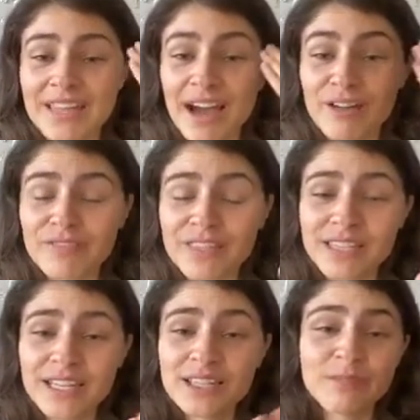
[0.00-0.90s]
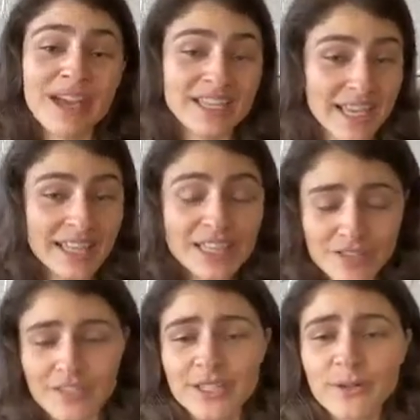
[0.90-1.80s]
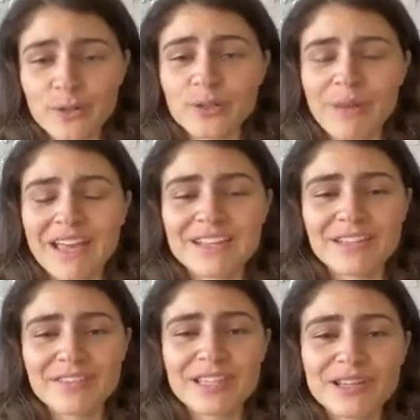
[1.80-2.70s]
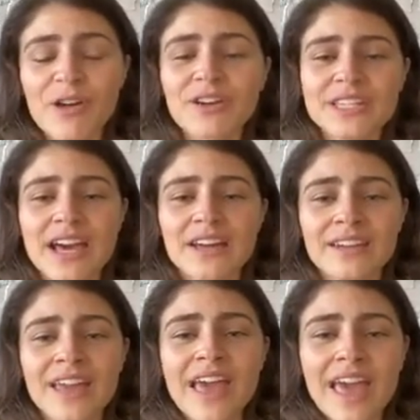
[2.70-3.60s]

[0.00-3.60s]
out of this headspace and this physical space of this lockdown